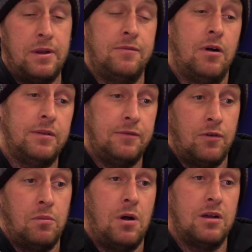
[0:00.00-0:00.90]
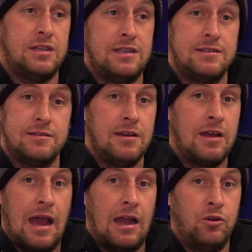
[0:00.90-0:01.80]
been involved in football since
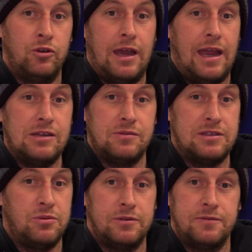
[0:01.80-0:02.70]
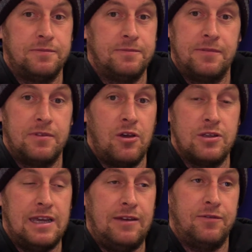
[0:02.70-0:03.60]
a young age, since we were
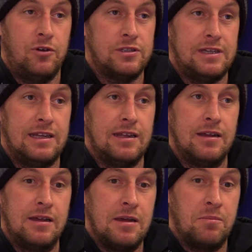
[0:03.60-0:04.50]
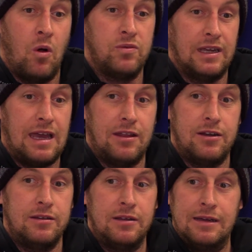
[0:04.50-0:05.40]
13, 14, both
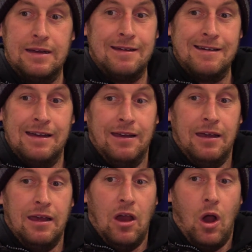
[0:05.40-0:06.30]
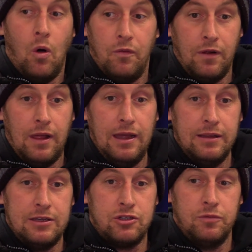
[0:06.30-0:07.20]
together. And hopefully,
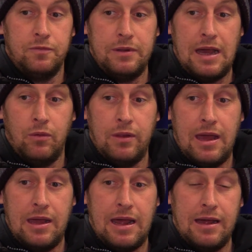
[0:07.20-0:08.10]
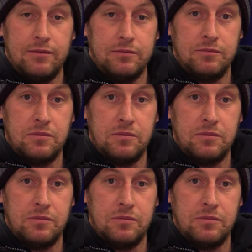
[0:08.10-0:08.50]
there's something out there that